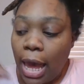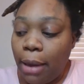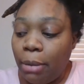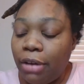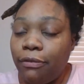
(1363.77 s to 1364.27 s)

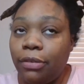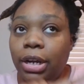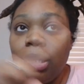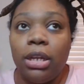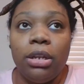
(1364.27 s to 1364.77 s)
And my
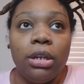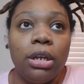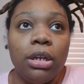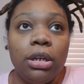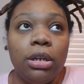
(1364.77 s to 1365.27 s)
friend,
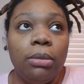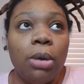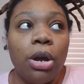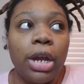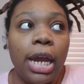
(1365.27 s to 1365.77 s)

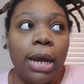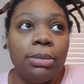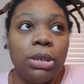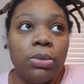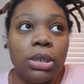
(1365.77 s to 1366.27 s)
her
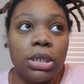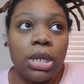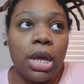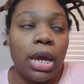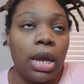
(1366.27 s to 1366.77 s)
caption was
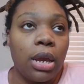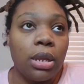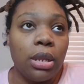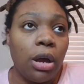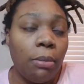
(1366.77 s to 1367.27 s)
like,
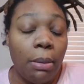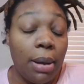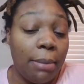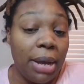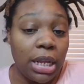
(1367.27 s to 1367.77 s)
"No, my
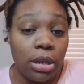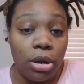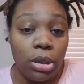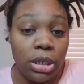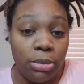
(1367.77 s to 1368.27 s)
mom had the
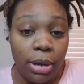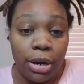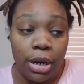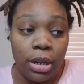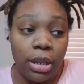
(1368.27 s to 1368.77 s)
Holy
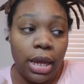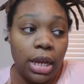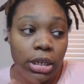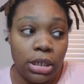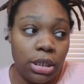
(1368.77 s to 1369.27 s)
Spirit
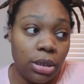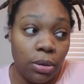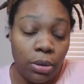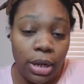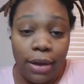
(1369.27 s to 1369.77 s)
that just
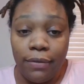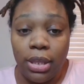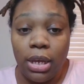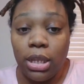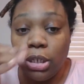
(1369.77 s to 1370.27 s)
told
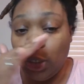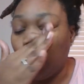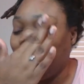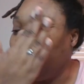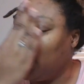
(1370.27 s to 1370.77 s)
everything that you
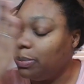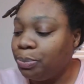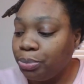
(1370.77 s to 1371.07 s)
were doing."